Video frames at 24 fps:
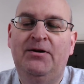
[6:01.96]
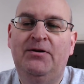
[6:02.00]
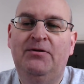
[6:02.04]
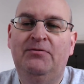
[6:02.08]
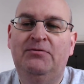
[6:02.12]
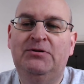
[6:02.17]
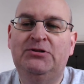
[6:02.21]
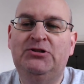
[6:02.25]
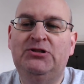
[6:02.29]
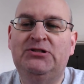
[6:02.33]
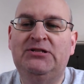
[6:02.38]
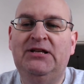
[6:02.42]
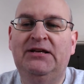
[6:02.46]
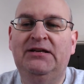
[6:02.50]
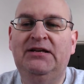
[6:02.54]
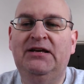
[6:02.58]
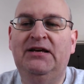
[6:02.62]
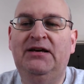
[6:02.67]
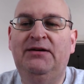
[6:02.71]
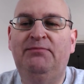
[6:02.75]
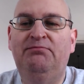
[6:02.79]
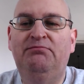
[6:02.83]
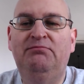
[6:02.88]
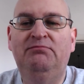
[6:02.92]
which is like
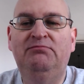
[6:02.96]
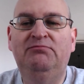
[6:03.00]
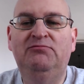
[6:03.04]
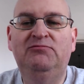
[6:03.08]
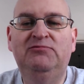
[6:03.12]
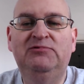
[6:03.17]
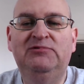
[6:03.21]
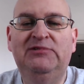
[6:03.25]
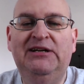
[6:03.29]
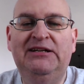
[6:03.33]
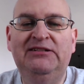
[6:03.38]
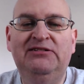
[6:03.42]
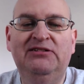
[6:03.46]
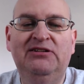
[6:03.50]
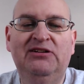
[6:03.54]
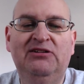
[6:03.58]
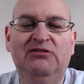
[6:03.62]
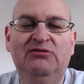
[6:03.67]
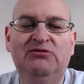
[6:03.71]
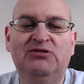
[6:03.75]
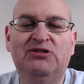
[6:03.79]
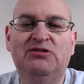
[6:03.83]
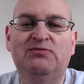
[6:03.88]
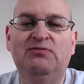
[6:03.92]
um I don't
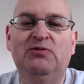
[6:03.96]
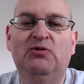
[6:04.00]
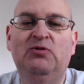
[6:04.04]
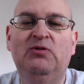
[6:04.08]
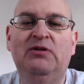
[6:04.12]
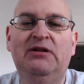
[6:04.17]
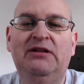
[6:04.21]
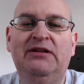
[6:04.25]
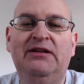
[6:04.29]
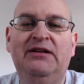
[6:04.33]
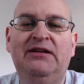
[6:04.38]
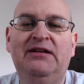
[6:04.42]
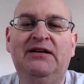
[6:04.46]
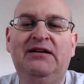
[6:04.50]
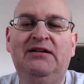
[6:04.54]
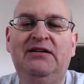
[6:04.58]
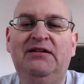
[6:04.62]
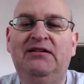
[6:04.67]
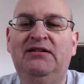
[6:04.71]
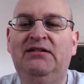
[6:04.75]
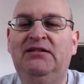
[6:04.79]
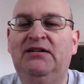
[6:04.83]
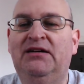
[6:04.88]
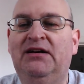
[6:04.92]
know, smaller than
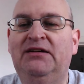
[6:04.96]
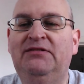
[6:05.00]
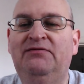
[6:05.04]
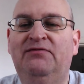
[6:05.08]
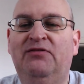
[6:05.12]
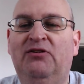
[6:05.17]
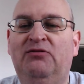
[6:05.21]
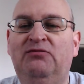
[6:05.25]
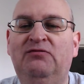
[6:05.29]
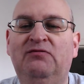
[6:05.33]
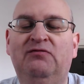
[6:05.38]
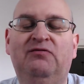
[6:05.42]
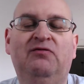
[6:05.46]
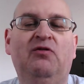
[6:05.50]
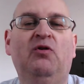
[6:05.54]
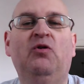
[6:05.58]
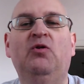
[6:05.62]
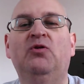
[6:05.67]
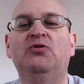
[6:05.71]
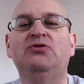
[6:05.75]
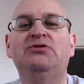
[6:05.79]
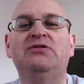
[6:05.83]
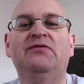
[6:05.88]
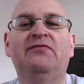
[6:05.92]
a iPhone
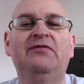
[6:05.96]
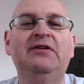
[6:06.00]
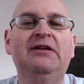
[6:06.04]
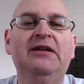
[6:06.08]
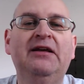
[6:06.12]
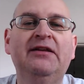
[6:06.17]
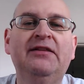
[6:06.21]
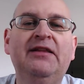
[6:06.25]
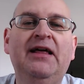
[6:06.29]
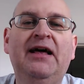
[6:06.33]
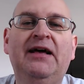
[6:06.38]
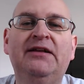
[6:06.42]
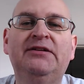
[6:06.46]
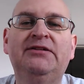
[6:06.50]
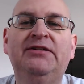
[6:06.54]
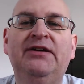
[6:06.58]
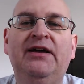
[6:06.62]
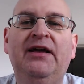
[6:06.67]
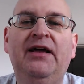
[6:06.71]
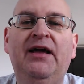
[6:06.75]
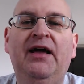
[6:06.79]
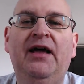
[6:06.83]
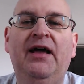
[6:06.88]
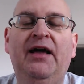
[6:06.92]
4 something like that.
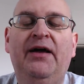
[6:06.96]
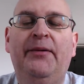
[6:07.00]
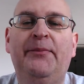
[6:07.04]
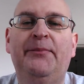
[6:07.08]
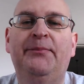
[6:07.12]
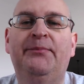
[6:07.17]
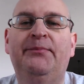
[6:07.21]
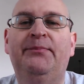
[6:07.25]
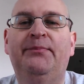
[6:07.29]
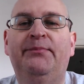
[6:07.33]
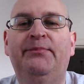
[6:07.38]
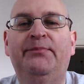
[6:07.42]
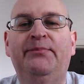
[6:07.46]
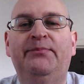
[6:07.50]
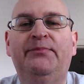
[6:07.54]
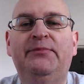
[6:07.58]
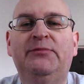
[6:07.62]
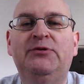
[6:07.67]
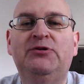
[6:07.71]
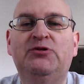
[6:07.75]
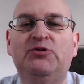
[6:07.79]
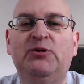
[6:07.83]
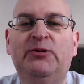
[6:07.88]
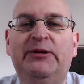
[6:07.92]

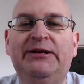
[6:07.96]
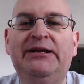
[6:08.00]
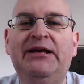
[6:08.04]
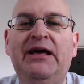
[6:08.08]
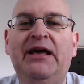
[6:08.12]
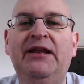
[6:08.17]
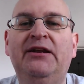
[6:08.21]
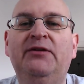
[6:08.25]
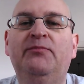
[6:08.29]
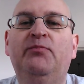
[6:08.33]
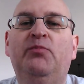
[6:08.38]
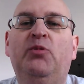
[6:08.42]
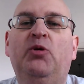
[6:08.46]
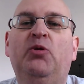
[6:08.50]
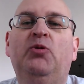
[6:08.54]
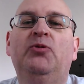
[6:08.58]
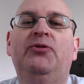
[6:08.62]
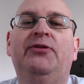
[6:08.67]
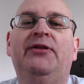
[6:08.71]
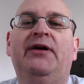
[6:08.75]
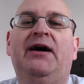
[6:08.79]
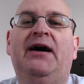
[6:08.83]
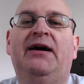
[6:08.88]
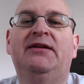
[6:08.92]
So I went ahead and
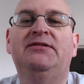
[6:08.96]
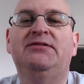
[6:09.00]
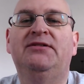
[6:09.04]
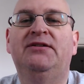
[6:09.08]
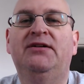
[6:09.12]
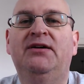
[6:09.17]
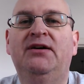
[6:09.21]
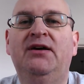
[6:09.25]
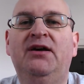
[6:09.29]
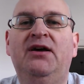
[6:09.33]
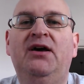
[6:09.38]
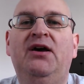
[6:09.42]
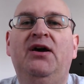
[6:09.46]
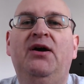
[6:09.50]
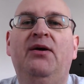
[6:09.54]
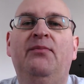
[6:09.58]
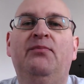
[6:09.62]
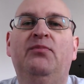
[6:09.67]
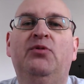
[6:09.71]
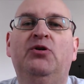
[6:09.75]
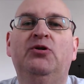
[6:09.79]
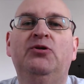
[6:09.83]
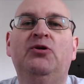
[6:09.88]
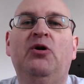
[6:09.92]
bought that,
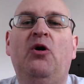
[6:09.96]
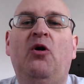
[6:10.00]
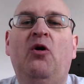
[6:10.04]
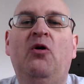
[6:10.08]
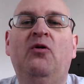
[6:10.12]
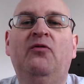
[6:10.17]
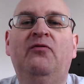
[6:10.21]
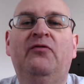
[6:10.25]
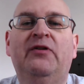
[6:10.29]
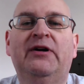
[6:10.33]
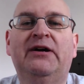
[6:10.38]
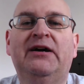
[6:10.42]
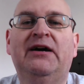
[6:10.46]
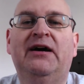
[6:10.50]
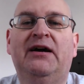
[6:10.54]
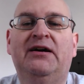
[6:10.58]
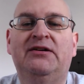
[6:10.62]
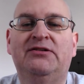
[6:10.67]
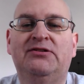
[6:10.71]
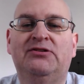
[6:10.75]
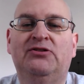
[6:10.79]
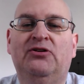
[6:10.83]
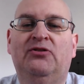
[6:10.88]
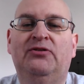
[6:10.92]
put
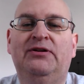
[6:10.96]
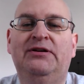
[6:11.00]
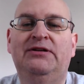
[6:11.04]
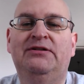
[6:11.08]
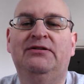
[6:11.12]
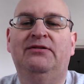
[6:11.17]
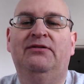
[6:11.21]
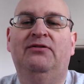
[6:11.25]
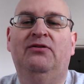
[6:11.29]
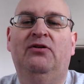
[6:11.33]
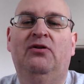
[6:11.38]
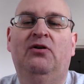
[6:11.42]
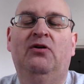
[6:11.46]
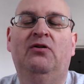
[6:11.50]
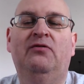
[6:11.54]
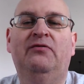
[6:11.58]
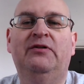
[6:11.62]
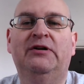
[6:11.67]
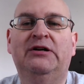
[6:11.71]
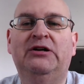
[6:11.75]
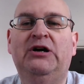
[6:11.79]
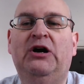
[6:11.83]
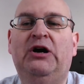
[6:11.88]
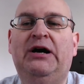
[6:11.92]
Overcast on it,
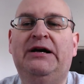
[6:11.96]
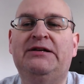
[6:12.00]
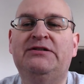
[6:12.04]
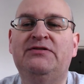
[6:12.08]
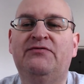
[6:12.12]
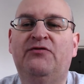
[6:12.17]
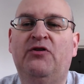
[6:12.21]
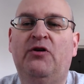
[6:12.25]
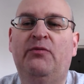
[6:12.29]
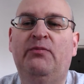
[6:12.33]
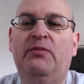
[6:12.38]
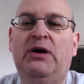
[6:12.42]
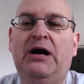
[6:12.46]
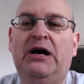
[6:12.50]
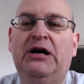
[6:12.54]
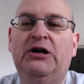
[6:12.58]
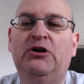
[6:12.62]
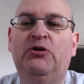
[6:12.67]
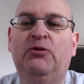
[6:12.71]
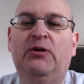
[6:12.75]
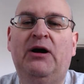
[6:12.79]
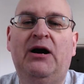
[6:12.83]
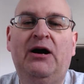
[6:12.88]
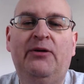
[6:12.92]
Overcast from
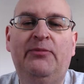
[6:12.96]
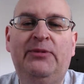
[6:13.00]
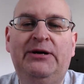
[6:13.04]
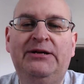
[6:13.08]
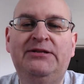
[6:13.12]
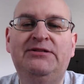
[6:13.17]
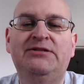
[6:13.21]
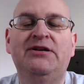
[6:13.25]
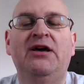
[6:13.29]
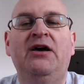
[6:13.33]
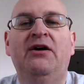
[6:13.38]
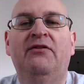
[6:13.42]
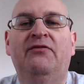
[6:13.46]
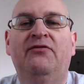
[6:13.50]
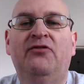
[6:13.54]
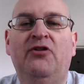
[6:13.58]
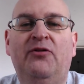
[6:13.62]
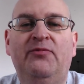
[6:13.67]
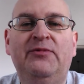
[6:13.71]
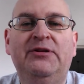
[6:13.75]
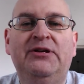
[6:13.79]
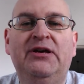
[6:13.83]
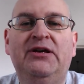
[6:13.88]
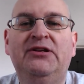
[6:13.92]
Marco Arment
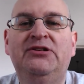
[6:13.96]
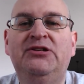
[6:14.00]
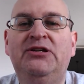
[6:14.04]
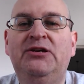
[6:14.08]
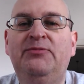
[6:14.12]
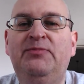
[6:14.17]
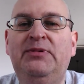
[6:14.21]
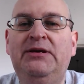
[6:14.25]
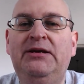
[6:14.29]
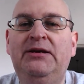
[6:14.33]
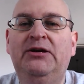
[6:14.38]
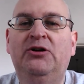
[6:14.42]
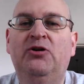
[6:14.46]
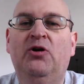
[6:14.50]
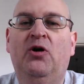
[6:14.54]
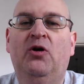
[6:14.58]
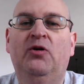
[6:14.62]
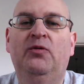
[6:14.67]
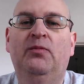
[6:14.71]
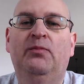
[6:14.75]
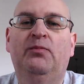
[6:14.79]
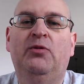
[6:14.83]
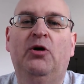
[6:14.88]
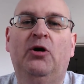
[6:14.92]
from the ATP
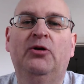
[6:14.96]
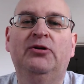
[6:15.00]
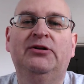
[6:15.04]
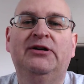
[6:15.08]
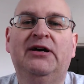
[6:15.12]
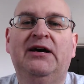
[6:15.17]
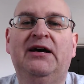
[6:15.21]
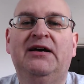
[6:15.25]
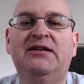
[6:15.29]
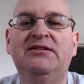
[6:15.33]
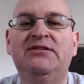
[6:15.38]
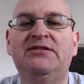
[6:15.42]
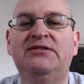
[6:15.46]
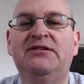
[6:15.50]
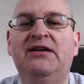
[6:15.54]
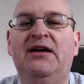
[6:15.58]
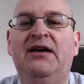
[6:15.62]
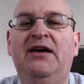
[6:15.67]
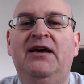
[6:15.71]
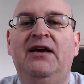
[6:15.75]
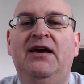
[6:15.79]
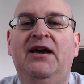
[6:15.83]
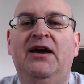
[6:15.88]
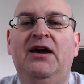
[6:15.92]
podcast,
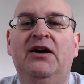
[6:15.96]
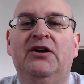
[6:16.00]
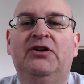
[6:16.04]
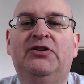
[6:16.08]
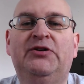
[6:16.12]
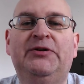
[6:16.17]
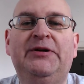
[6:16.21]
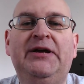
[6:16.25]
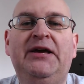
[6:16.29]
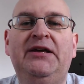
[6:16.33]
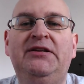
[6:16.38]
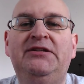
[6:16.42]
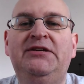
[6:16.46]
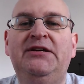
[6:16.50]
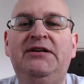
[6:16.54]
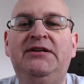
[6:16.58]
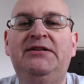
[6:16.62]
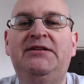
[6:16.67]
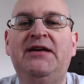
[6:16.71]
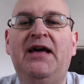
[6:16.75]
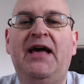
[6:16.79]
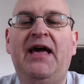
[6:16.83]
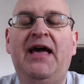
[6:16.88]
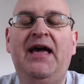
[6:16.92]

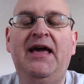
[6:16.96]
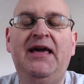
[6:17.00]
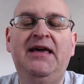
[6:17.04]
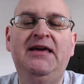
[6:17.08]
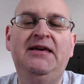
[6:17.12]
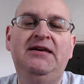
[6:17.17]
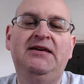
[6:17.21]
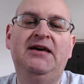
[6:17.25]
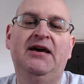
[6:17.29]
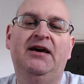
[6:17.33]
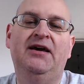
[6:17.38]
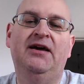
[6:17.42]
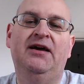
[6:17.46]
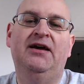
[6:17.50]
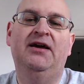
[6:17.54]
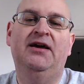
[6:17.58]
created a